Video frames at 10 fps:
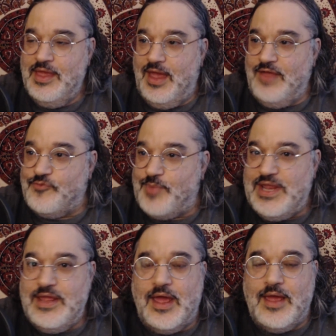Hi
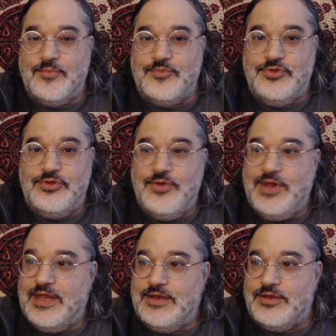everybody, I'm
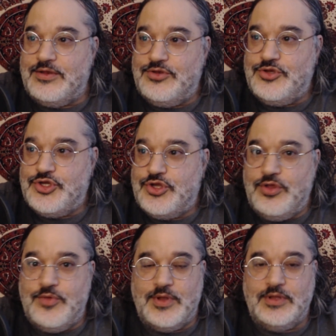tuning in to show
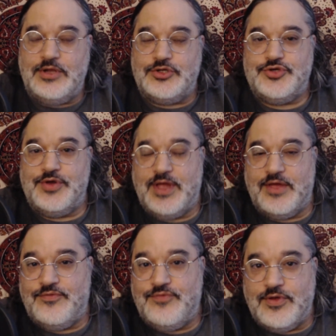you a little trick
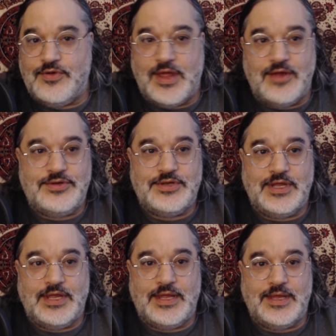I've figured out,
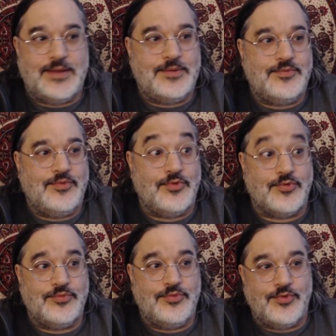uh,
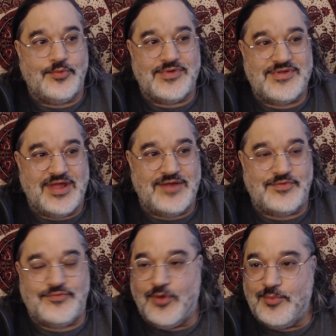or, or was kind of
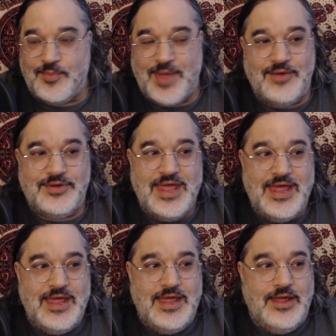informed about,
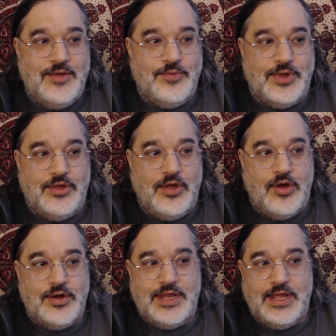
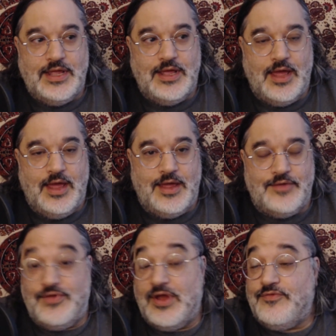regarding uh,
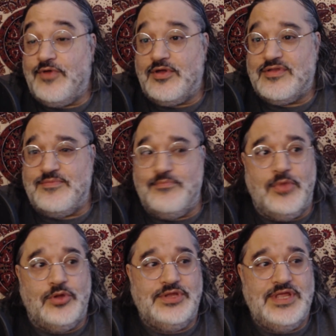Firefox
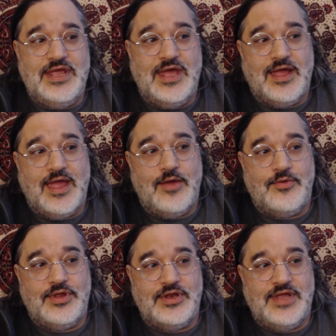
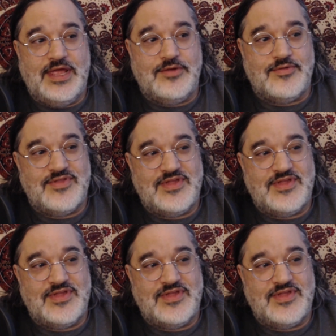multi-account containers.